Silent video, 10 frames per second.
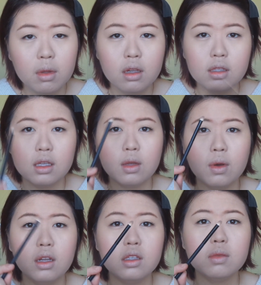I'm going to take
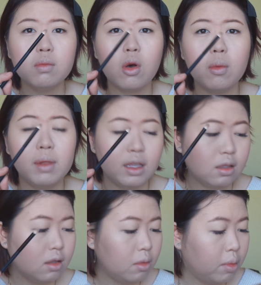quite a small
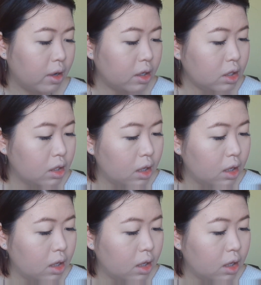pencil brush